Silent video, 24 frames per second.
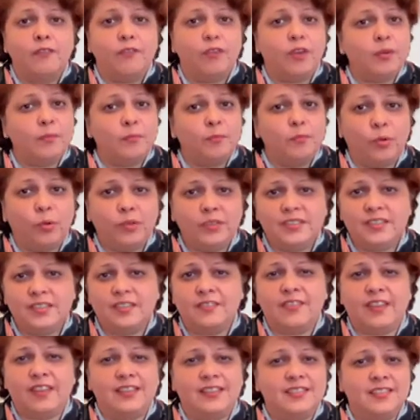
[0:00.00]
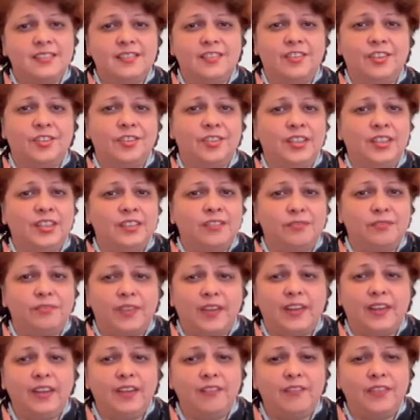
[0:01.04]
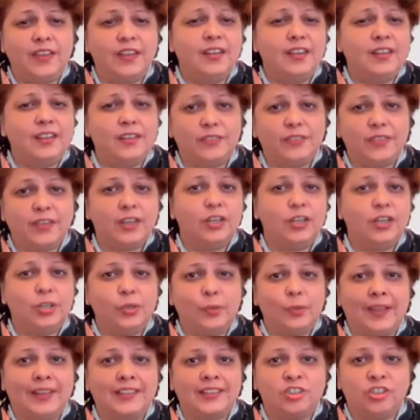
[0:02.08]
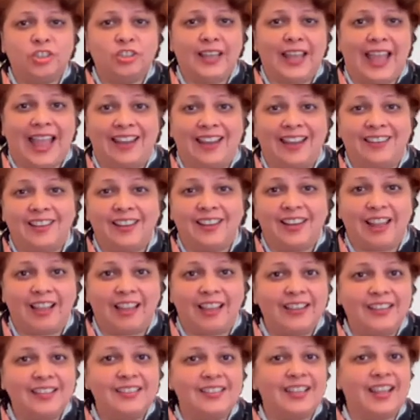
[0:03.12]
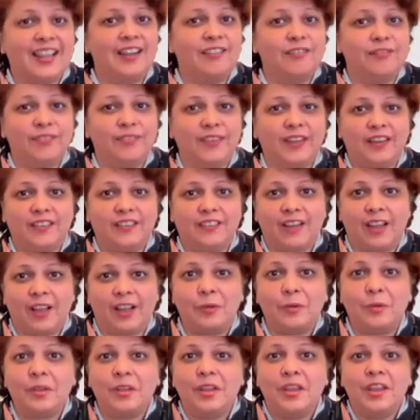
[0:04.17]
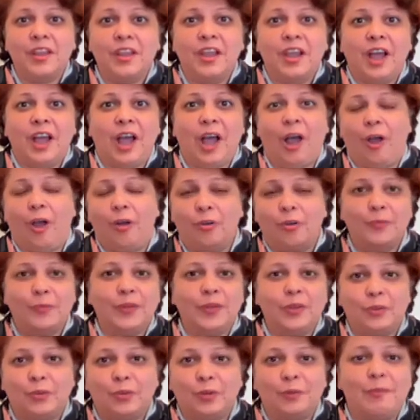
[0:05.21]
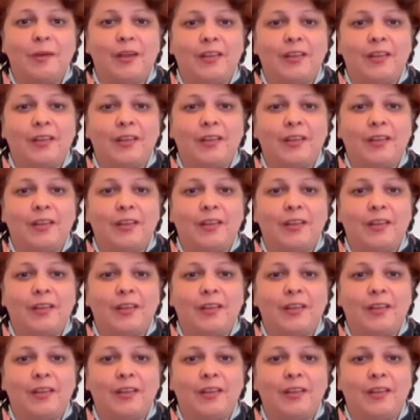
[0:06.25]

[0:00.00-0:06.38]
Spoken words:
for most investors, it's very, very difficult to actually analyze and figure out how do we go